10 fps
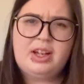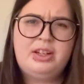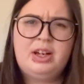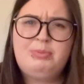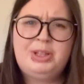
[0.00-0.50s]

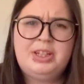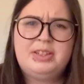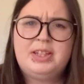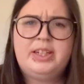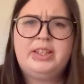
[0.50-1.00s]
not
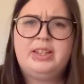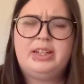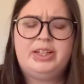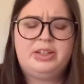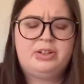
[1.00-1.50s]
because I didn't
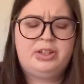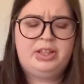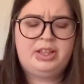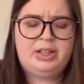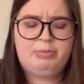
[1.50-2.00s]
like it or
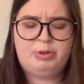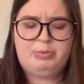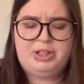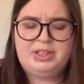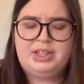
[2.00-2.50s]
anything,
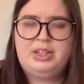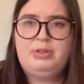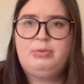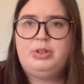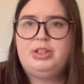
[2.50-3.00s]
but because I
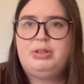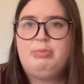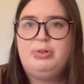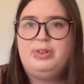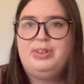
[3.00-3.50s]
didn't want to
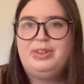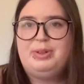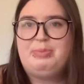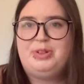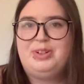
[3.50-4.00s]
spoil
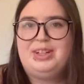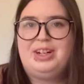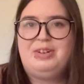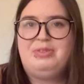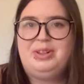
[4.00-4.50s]
the book
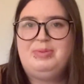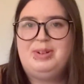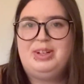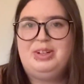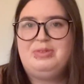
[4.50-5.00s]
and I really
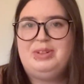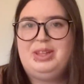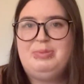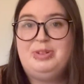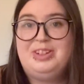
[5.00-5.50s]
wanted to
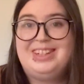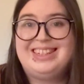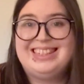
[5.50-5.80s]
read the book.